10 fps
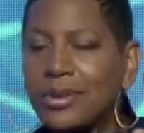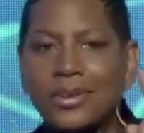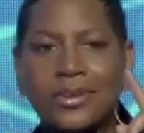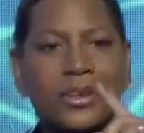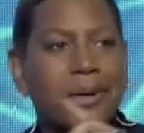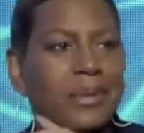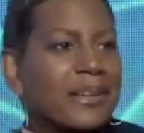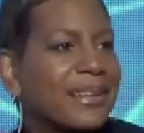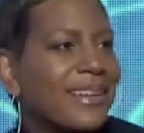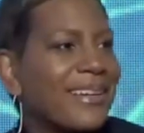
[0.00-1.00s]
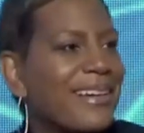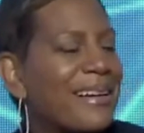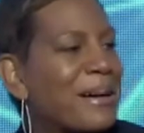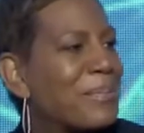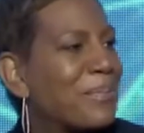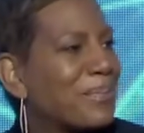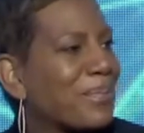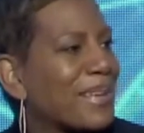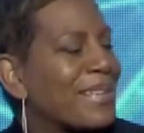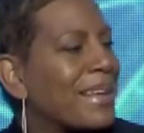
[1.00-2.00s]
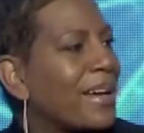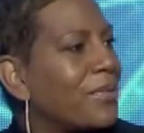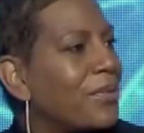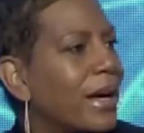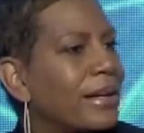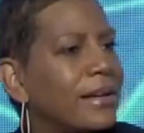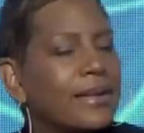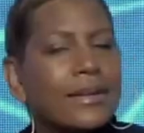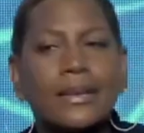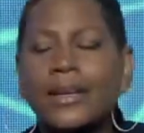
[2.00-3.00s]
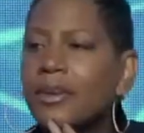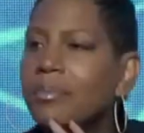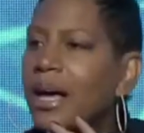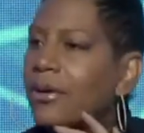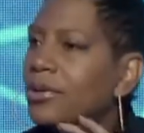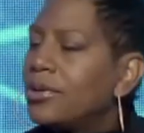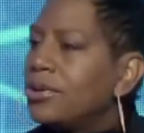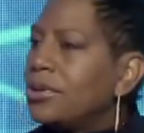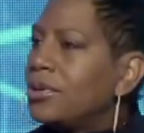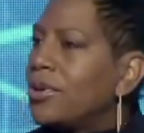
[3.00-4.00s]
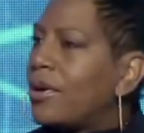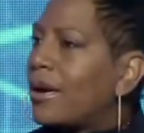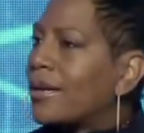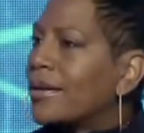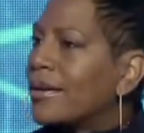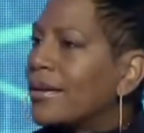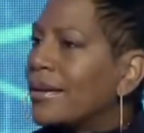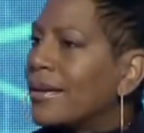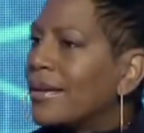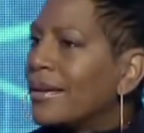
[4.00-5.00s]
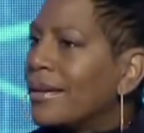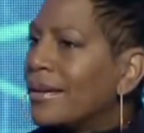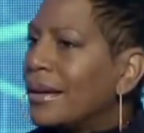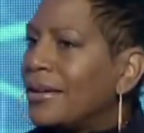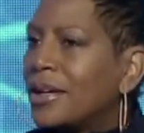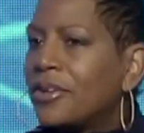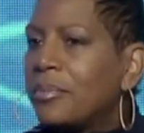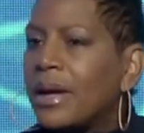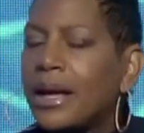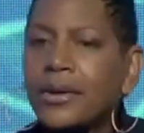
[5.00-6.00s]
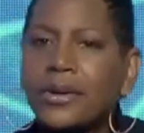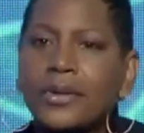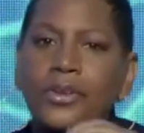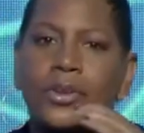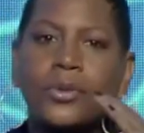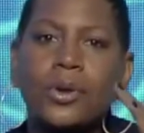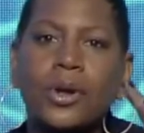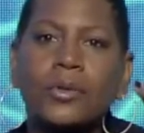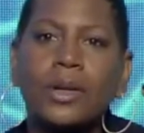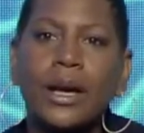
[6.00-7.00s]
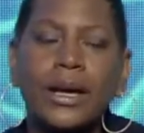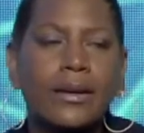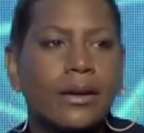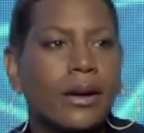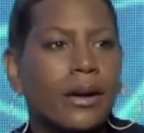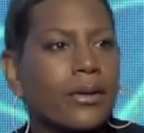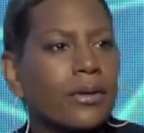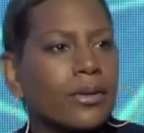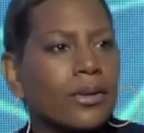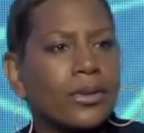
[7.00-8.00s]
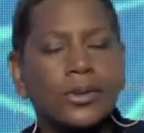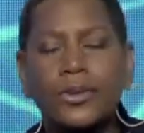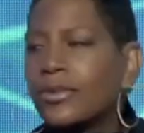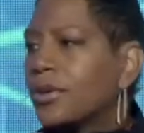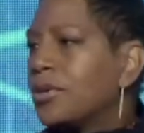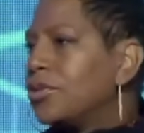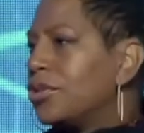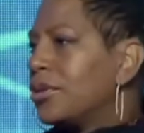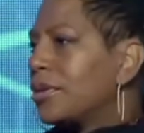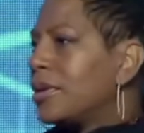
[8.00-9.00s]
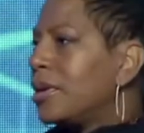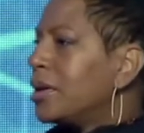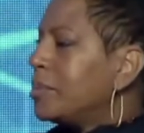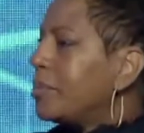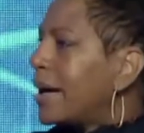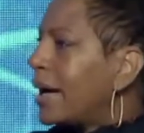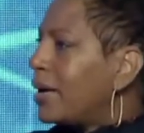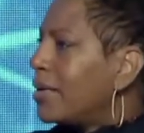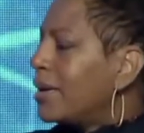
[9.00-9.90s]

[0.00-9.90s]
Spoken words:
still hear me. Second finding is it doesn't matter who you are. It doesn't matter if you are like our good soldier Colin Powell,